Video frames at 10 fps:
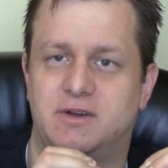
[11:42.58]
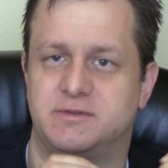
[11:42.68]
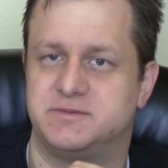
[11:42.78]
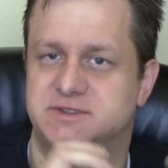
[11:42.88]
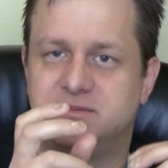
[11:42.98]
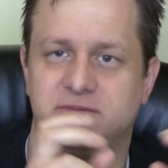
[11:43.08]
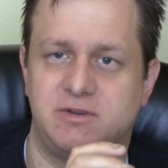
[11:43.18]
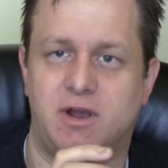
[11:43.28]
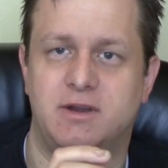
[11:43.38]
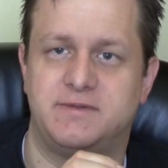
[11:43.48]
from some
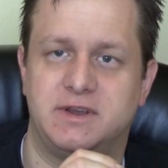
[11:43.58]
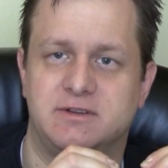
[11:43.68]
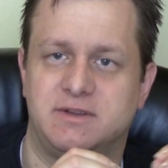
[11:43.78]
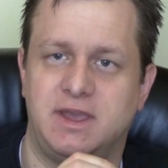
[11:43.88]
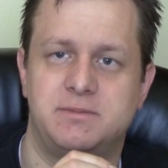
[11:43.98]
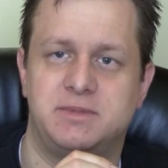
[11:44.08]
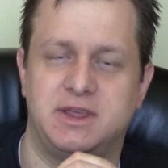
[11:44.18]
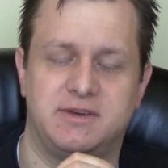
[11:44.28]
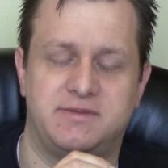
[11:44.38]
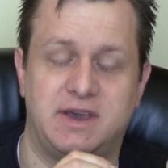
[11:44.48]
card effect or
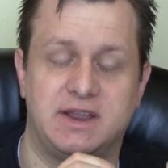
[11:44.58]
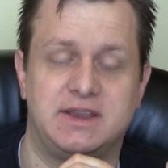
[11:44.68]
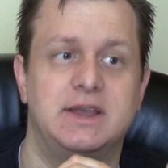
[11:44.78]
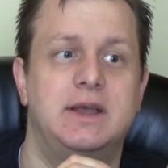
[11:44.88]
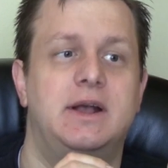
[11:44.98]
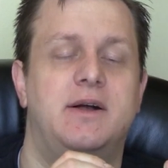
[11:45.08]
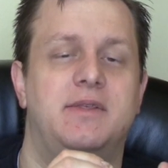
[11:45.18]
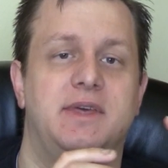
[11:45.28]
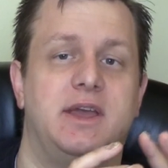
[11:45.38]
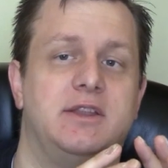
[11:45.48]
gameplay effect,
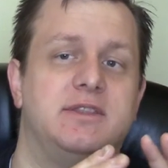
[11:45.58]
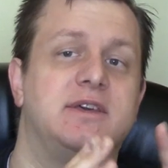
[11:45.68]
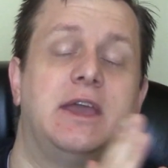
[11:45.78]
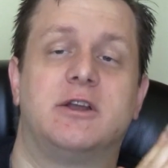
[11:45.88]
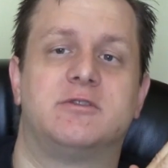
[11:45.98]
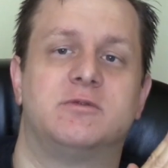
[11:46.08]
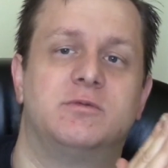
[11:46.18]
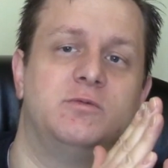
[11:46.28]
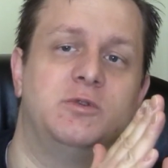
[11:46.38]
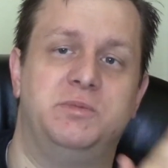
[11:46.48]
then the character
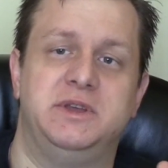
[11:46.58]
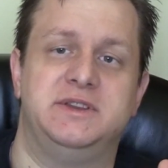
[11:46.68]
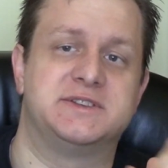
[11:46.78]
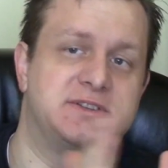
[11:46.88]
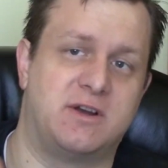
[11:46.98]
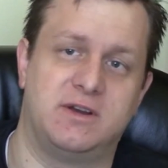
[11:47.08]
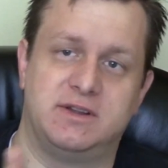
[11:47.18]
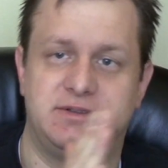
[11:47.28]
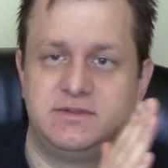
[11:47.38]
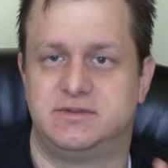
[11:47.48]
will be
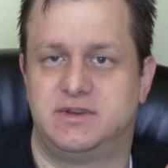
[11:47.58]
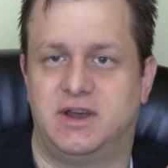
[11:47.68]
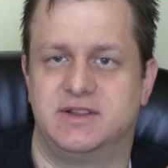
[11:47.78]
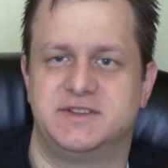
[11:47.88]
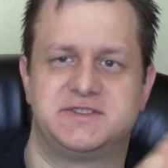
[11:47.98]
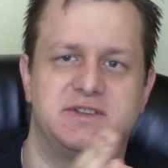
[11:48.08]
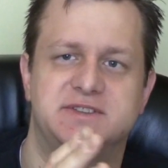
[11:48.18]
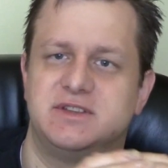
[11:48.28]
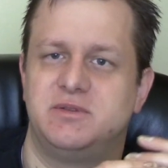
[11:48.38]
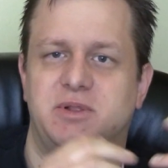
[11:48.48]
discarded. Let's
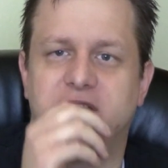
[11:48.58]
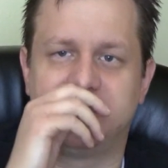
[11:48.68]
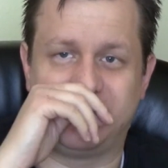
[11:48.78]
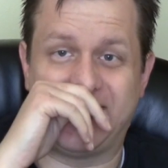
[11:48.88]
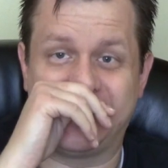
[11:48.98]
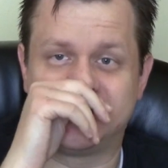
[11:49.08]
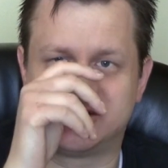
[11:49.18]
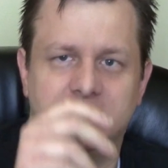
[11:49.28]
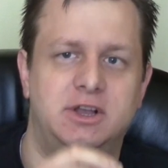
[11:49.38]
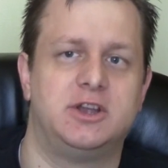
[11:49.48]
say you play a
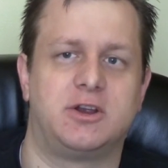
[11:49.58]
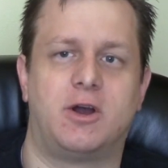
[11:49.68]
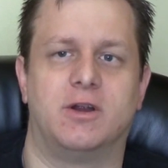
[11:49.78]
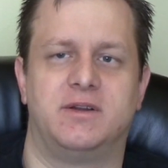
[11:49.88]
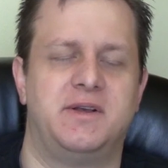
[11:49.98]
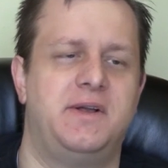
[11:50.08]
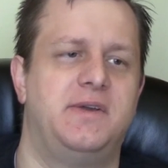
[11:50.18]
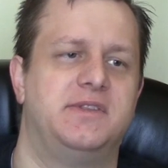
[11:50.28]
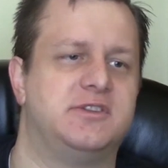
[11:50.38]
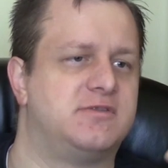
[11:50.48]
flash card
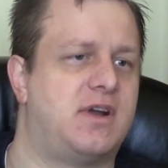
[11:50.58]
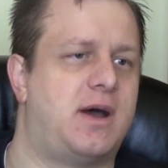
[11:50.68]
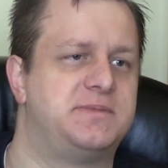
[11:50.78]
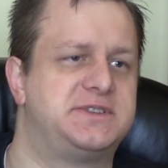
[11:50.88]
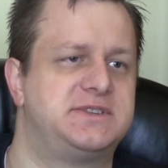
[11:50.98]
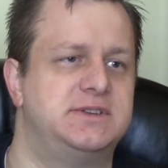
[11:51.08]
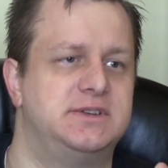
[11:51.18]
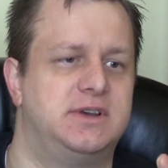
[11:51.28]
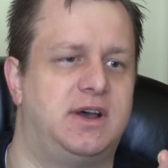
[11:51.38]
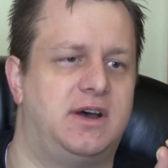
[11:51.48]
that drops
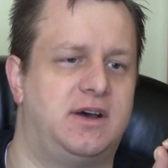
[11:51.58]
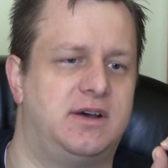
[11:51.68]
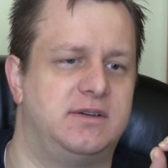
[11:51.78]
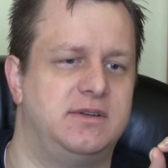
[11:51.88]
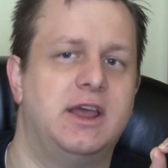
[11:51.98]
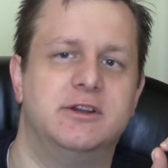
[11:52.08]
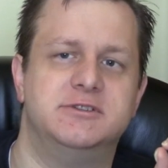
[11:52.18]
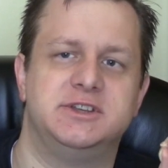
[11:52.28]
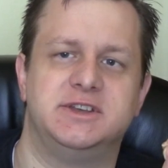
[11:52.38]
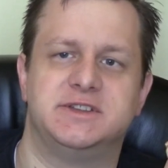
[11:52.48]

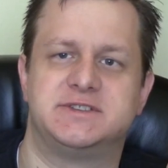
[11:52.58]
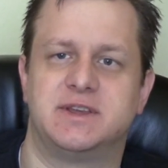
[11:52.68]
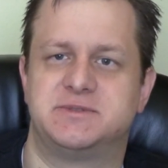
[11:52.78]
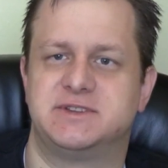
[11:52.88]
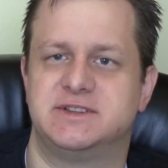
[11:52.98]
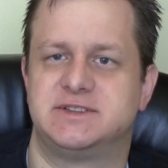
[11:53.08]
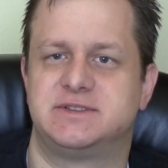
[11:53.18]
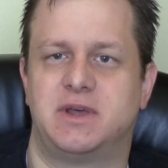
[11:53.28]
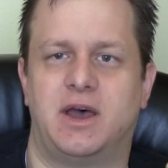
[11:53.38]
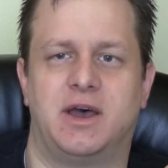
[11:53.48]
energy and
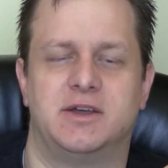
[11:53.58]
substance